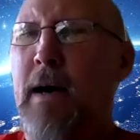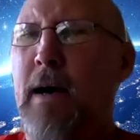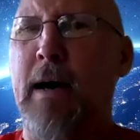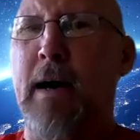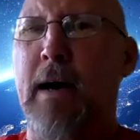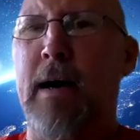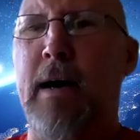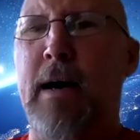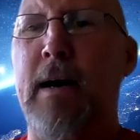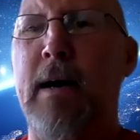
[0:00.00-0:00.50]

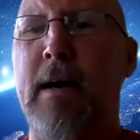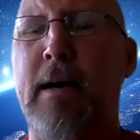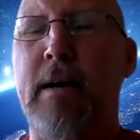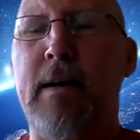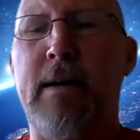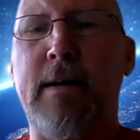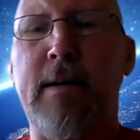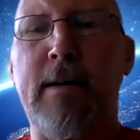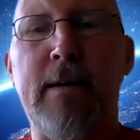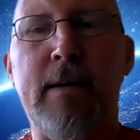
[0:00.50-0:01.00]

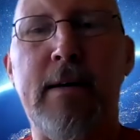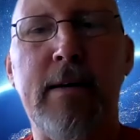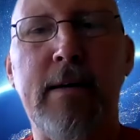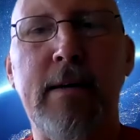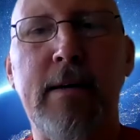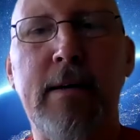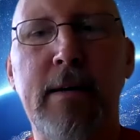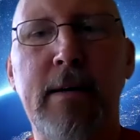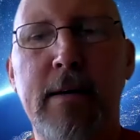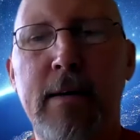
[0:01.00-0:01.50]
uh,
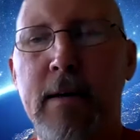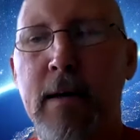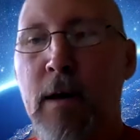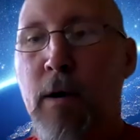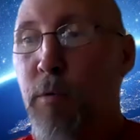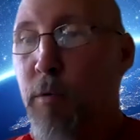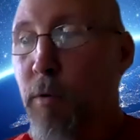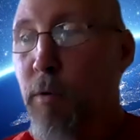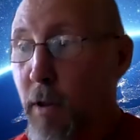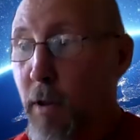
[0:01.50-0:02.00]

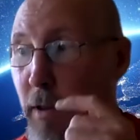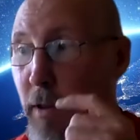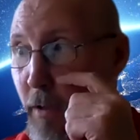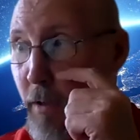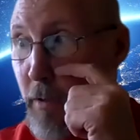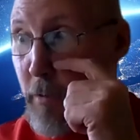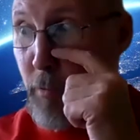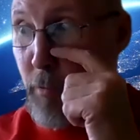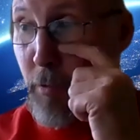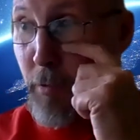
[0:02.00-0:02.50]

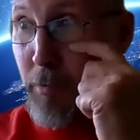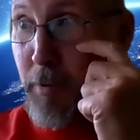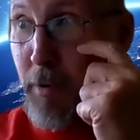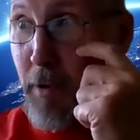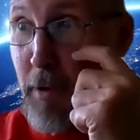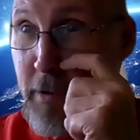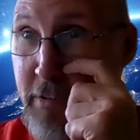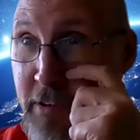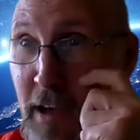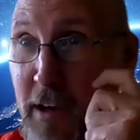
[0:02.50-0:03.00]
really will
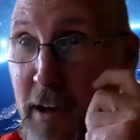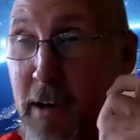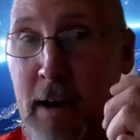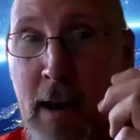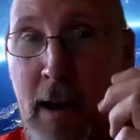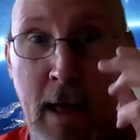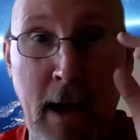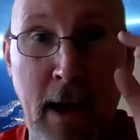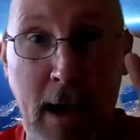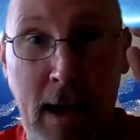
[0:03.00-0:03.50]
be excited.